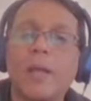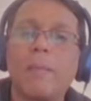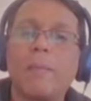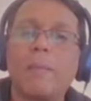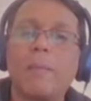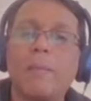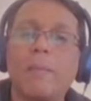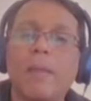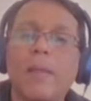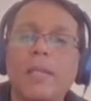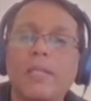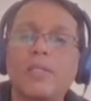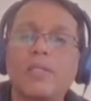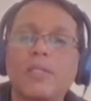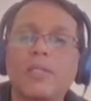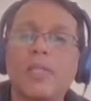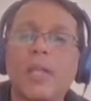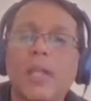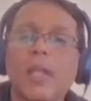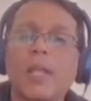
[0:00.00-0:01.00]
plus
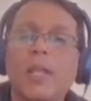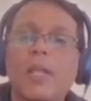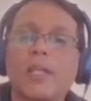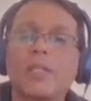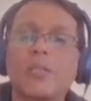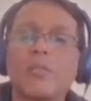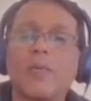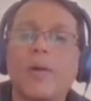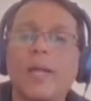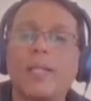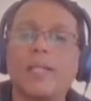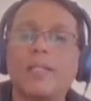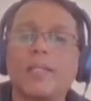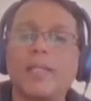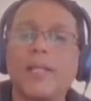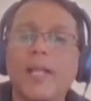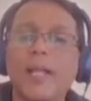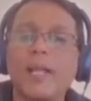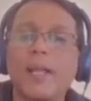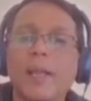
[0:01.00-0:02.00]

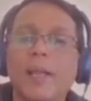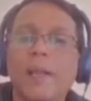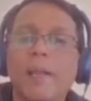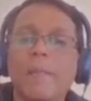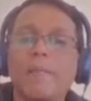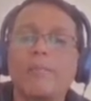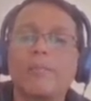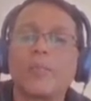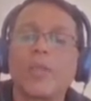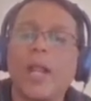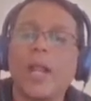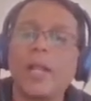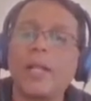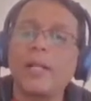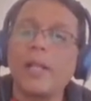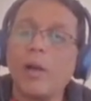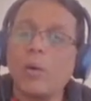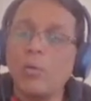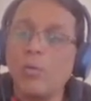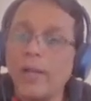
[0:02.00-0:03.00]
10xyz. And
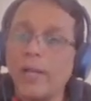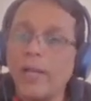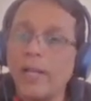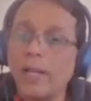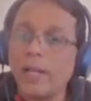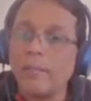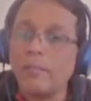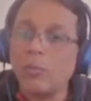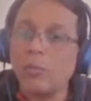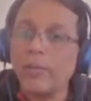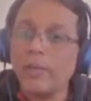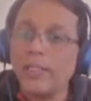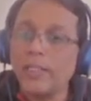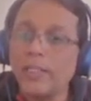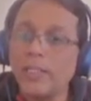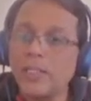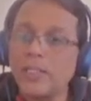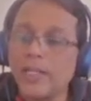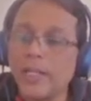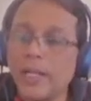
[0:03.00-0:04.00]
now while removing
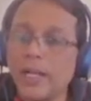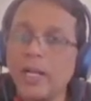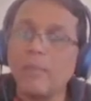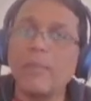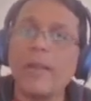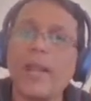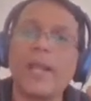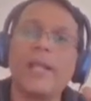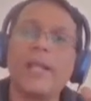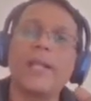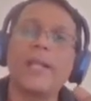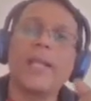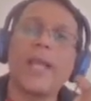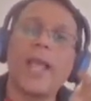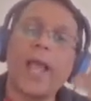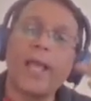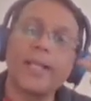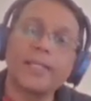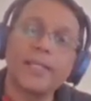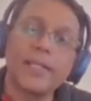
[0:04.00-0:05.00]
this second bracket,
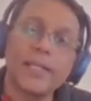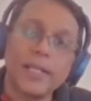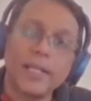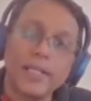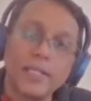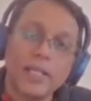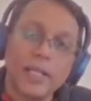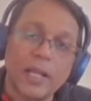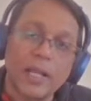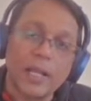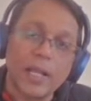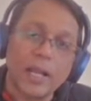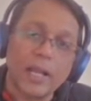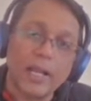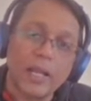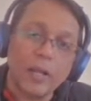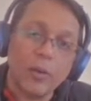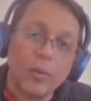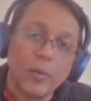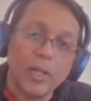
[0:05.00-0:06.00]
as it is
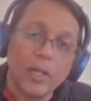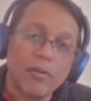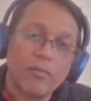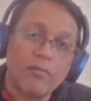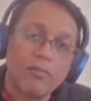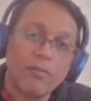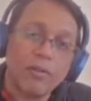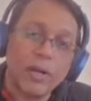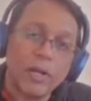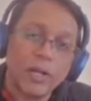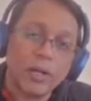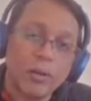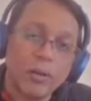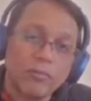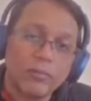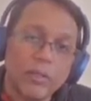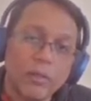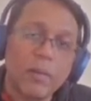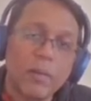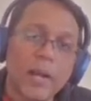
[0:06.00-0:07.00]
negative in front of
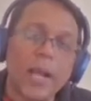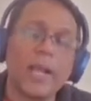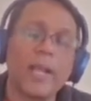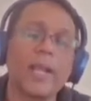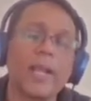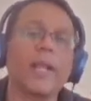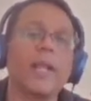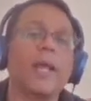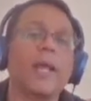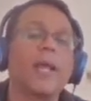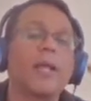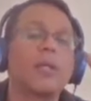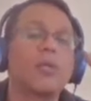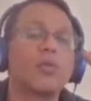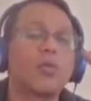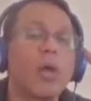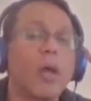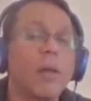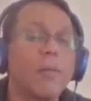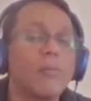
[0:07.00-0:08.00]
the bracket,
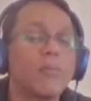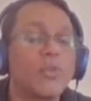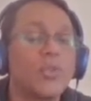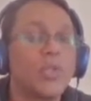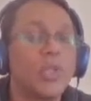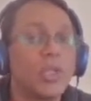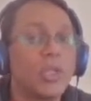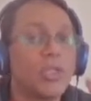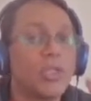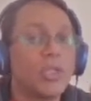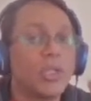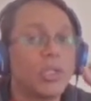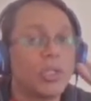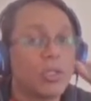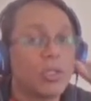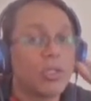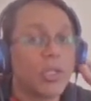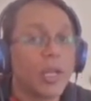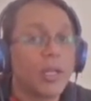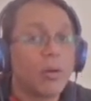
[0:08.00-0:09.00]
so I am changing the
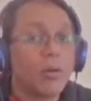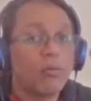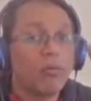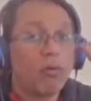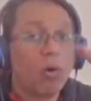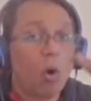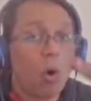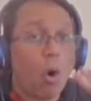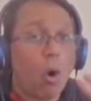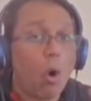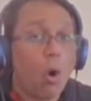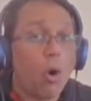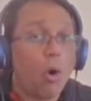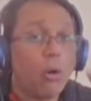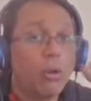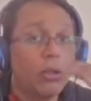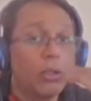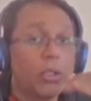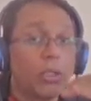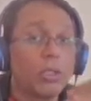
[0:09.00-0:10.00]
sign of
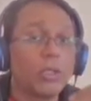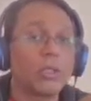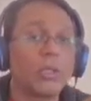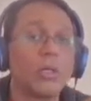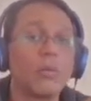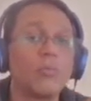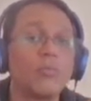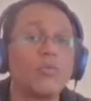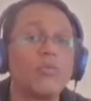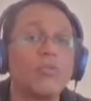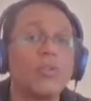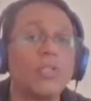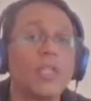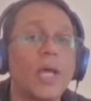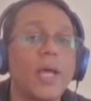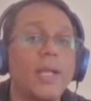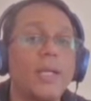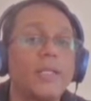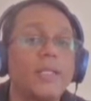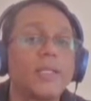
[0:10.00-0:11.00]
all the terms which
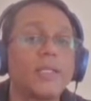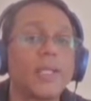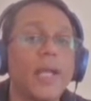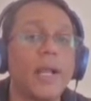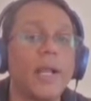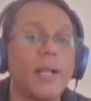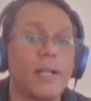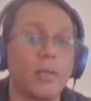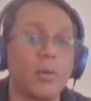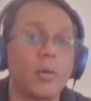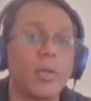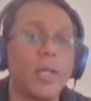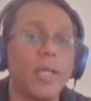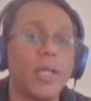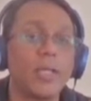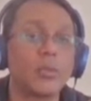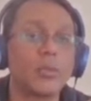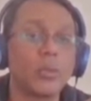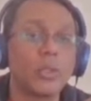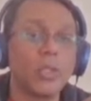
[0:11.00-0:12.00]
are inside.
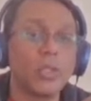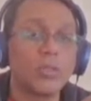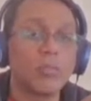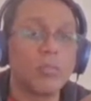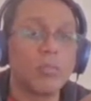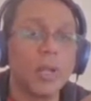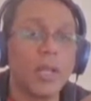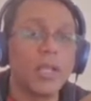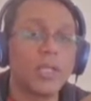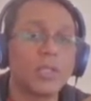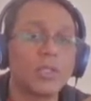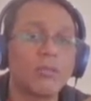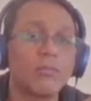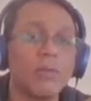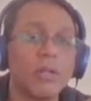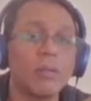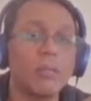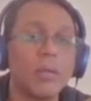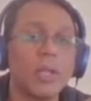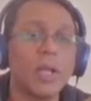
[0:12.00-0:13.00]
Okay, so this plus
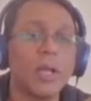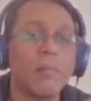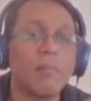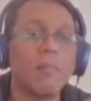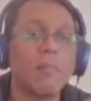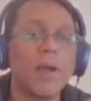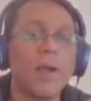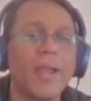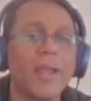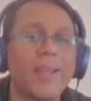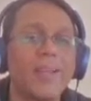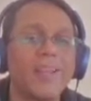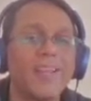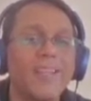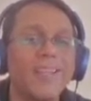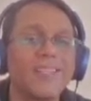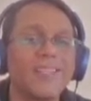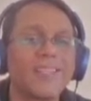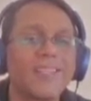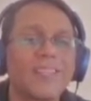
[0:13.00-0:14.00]
will become
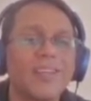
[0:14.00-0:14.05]
minus,